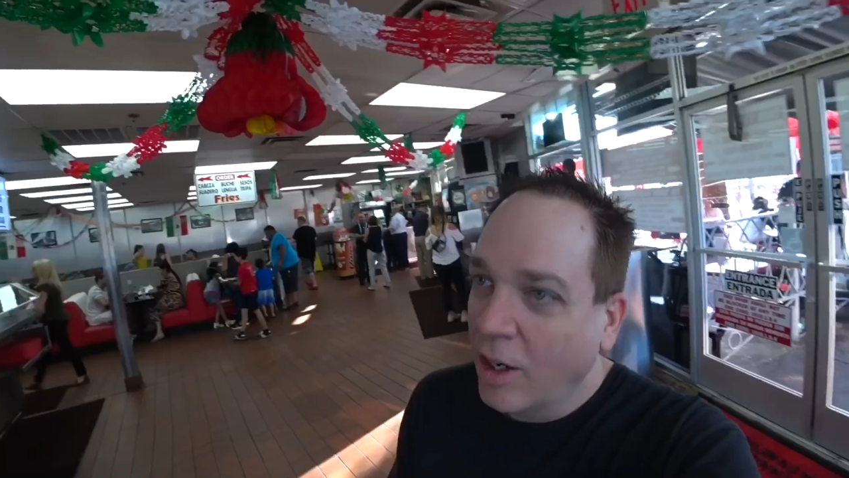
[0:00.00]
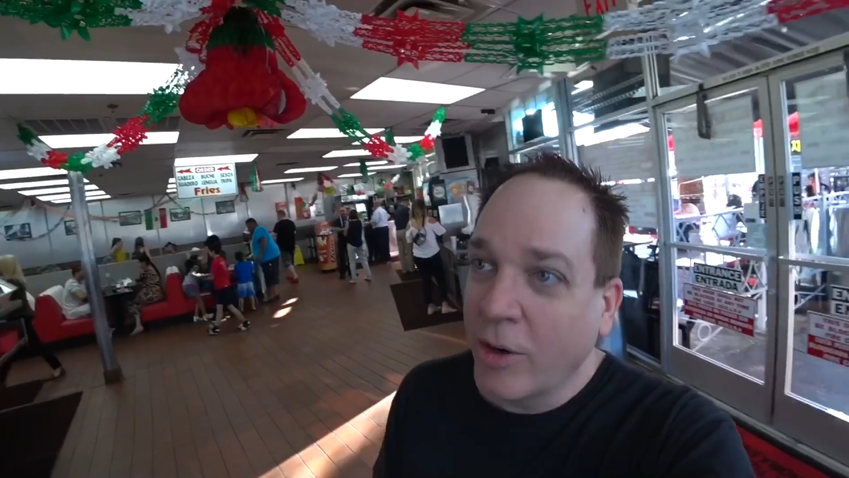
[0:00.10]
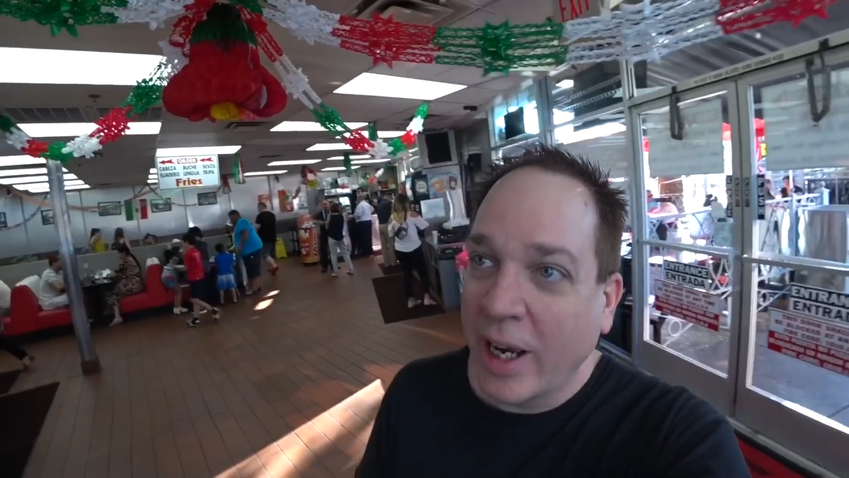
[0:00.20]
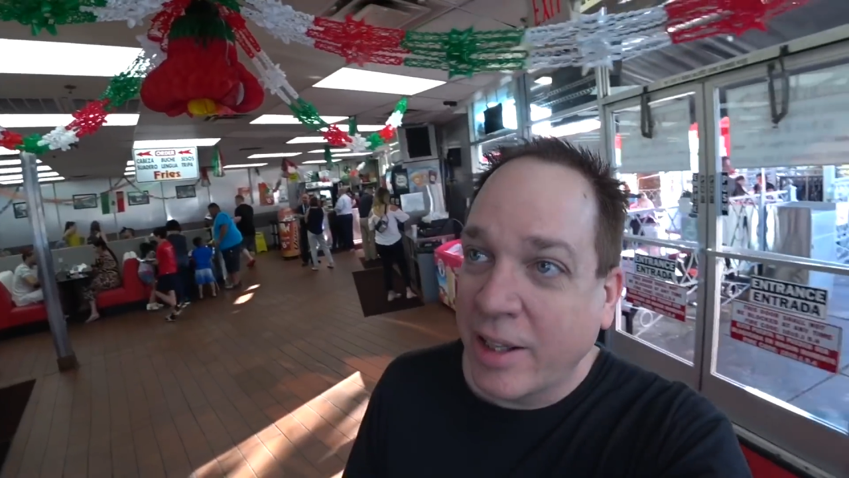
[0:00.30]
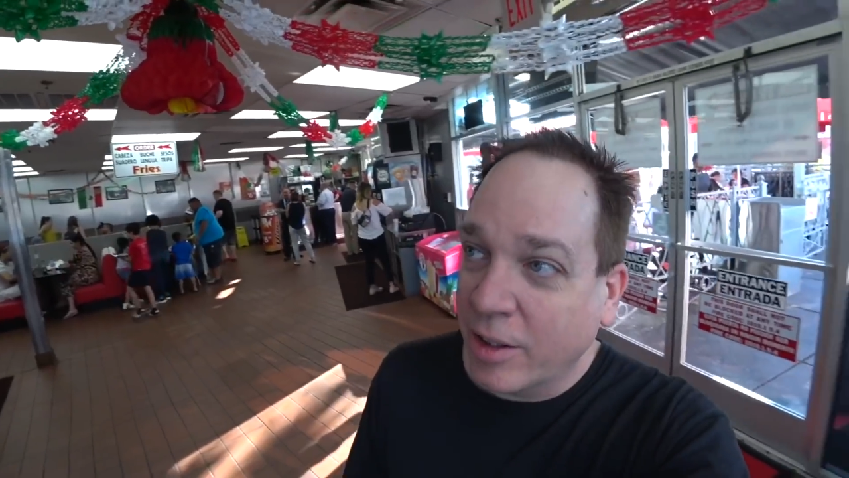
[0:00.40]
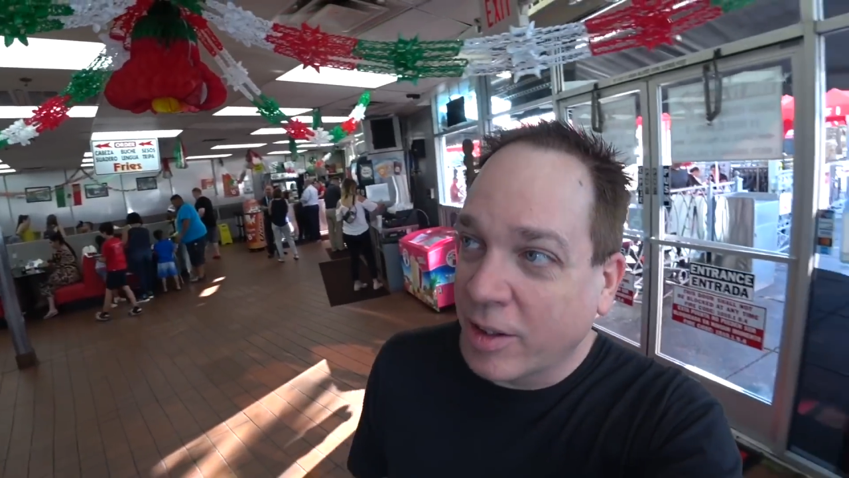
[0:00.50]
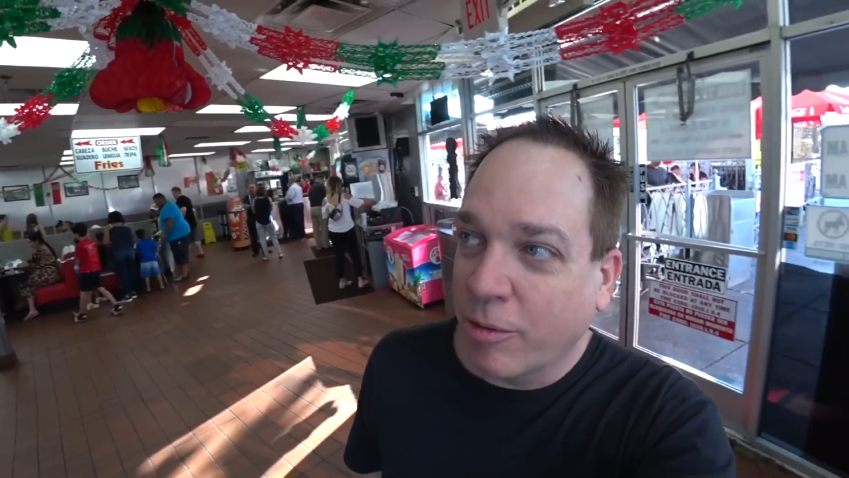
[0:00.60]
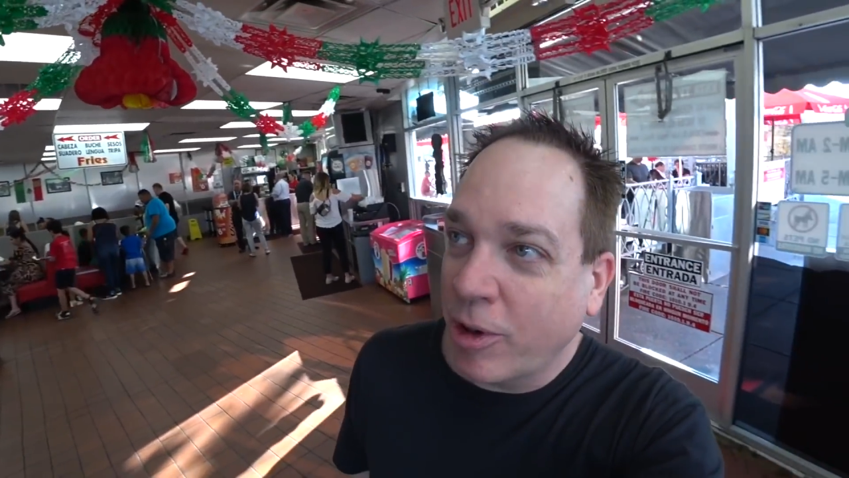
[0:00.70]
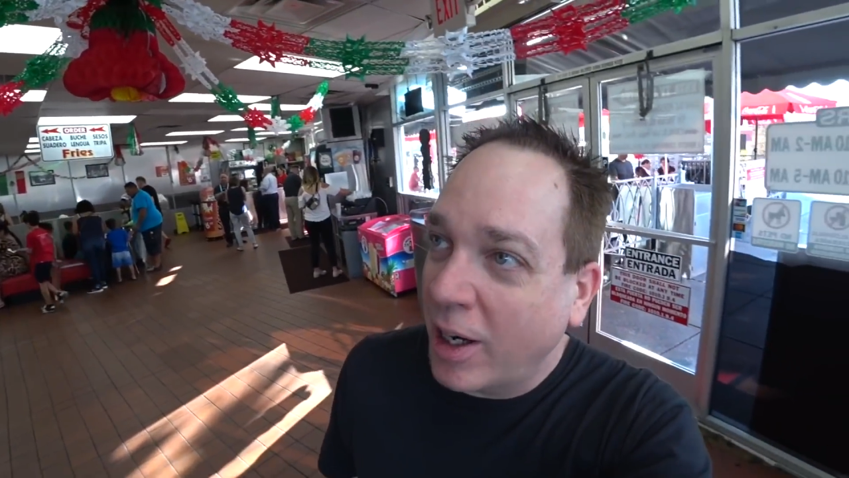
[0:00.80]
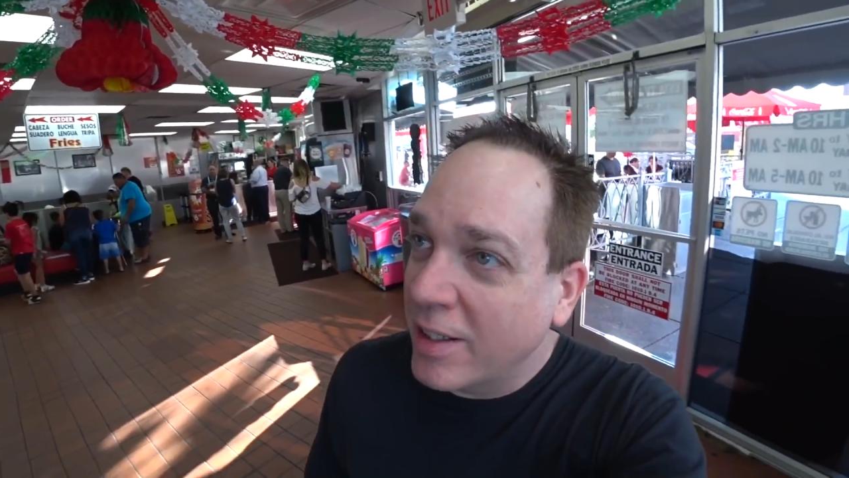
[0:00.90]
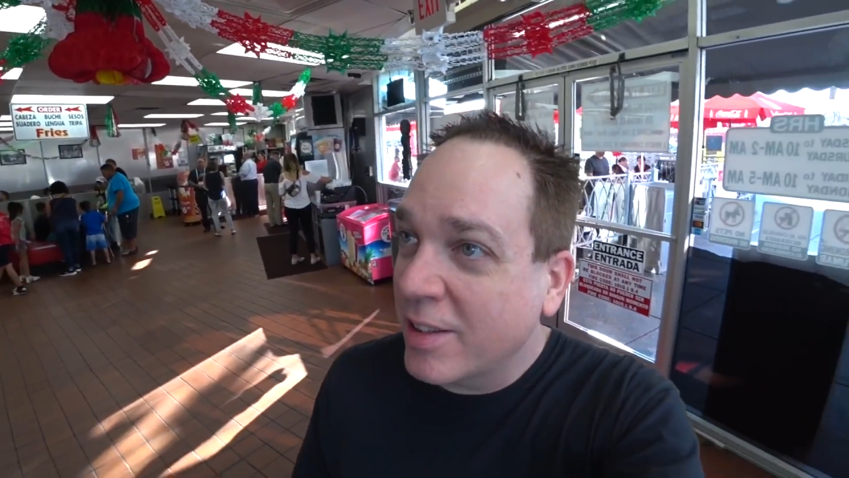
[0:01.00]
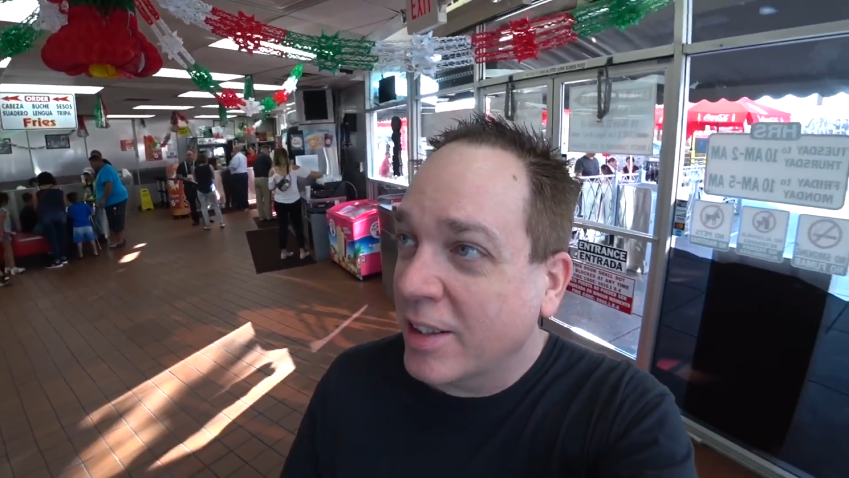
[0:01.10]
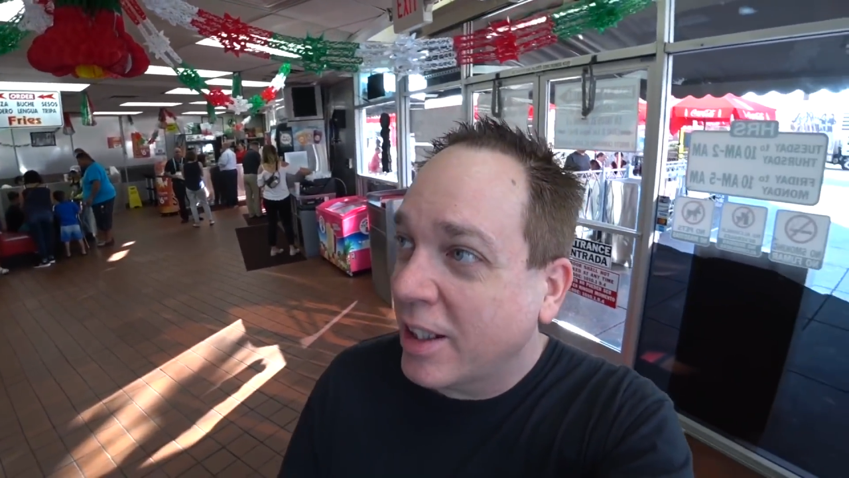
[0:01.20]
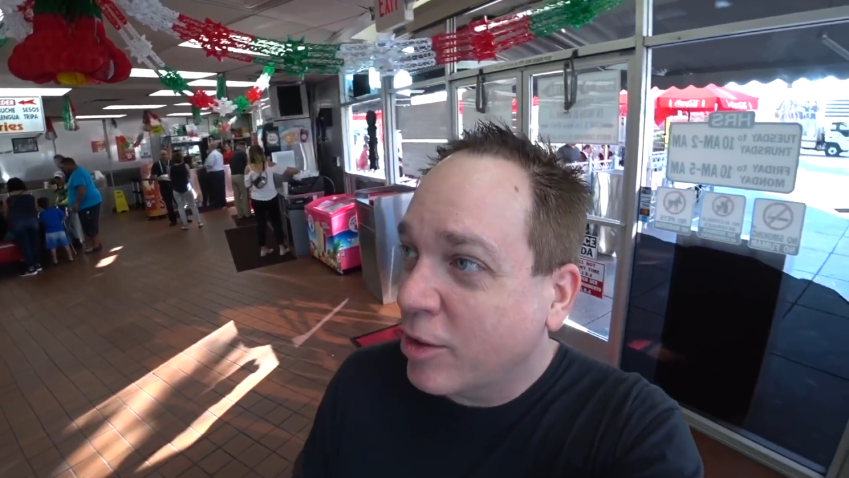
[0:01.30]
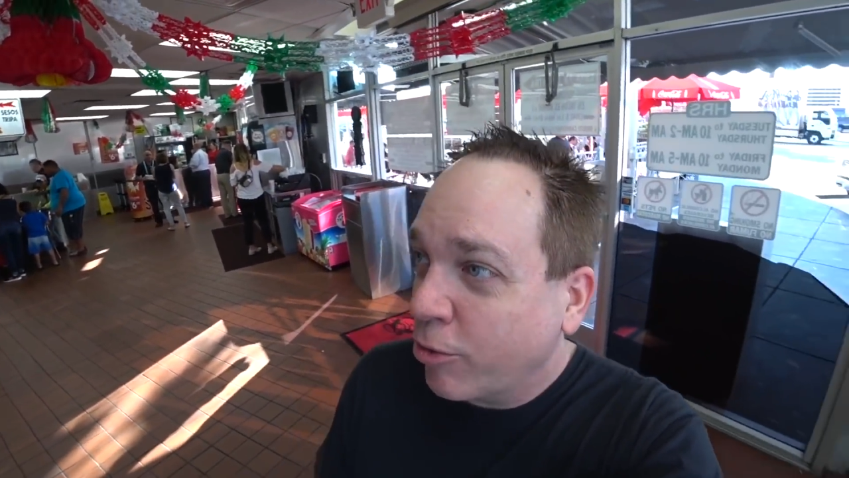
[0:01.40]
Okay, the fries,
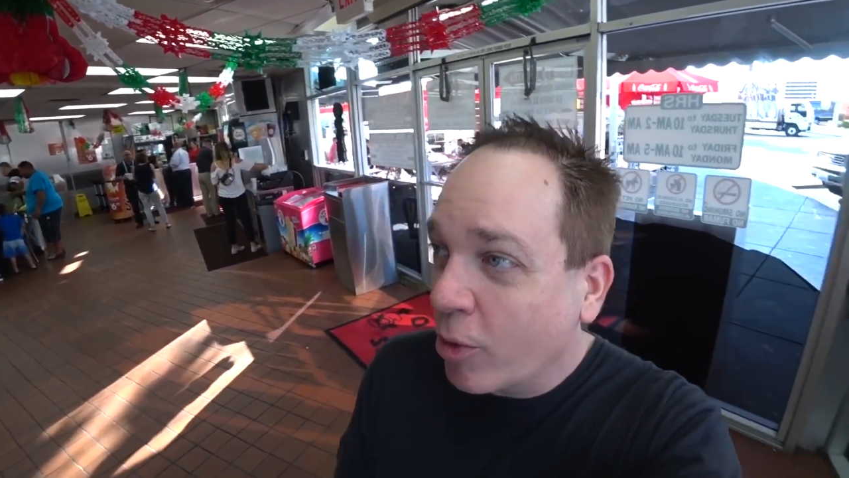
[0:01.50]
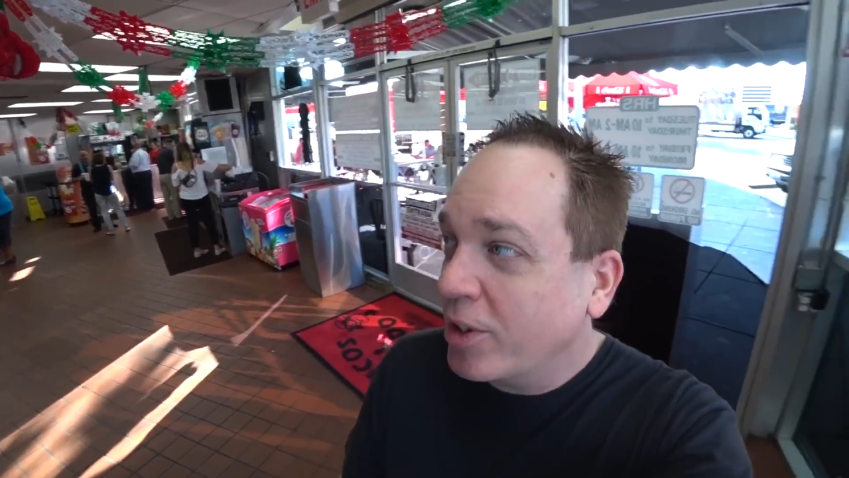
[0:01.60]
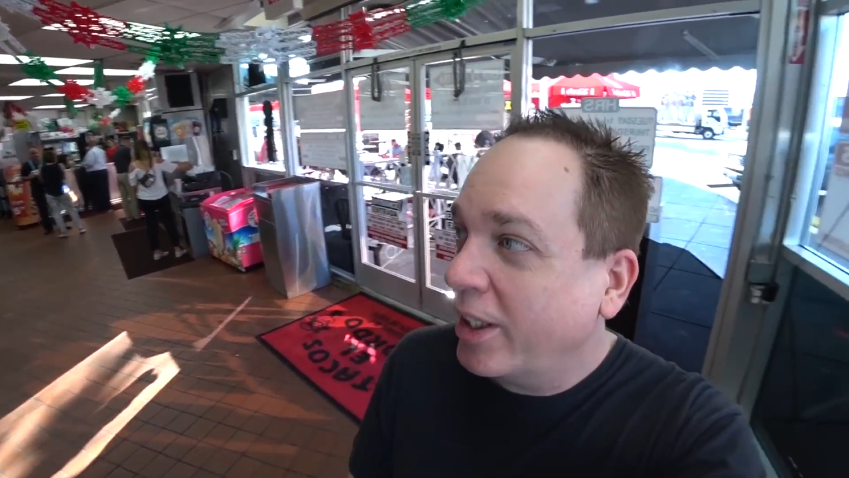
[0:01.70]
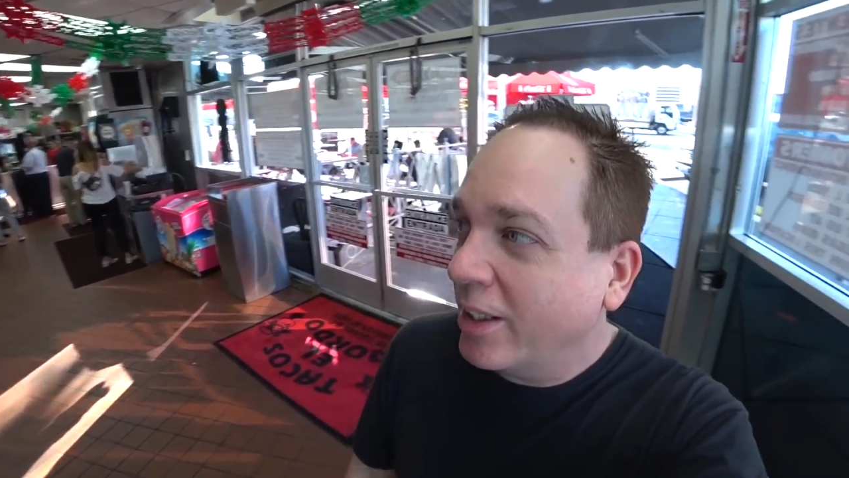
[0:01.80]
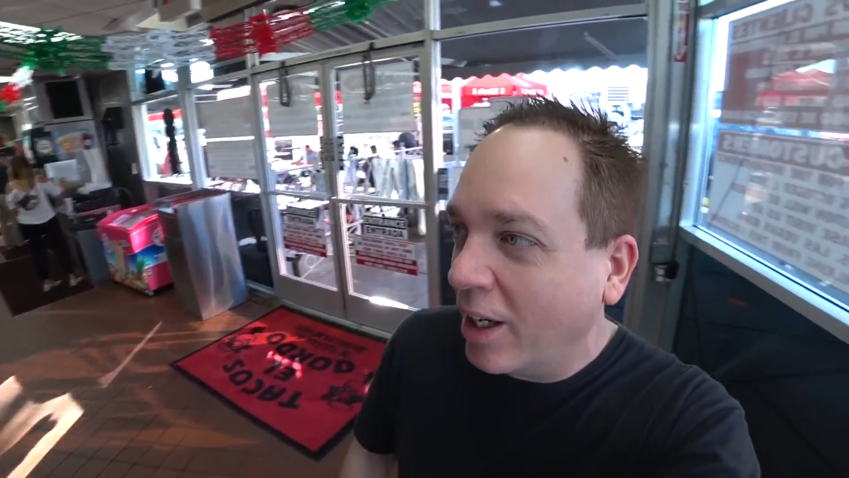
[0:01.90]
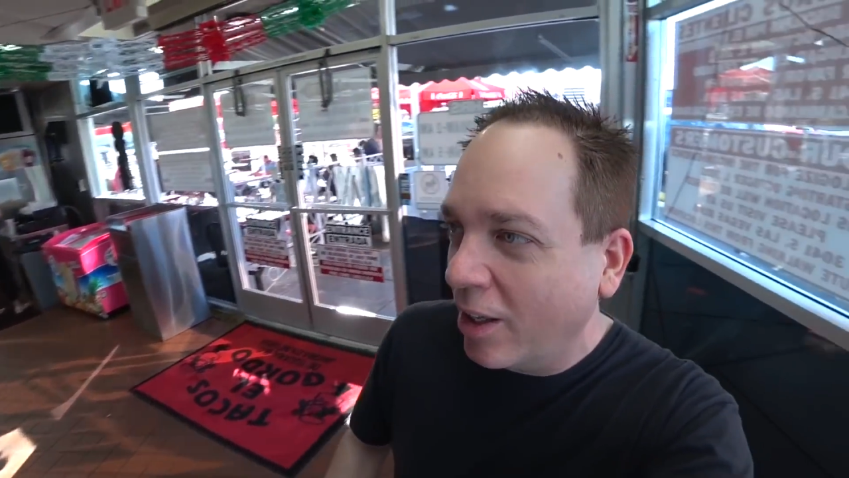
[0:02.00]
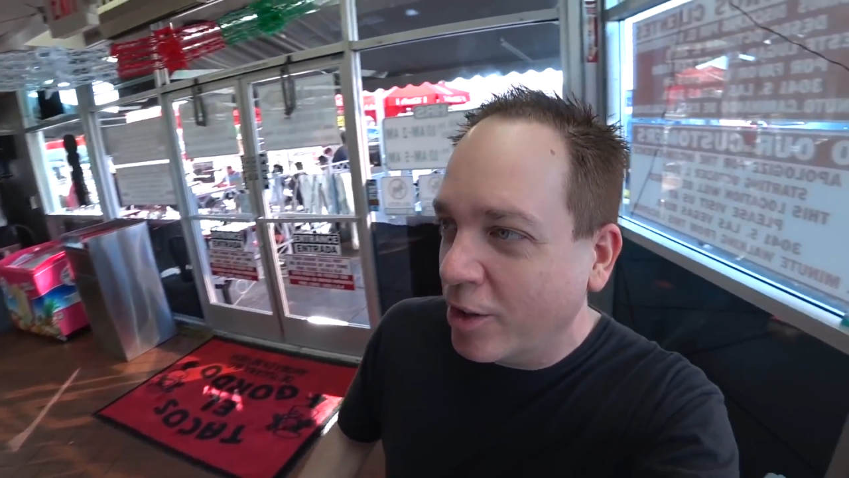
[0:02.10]
it says $14,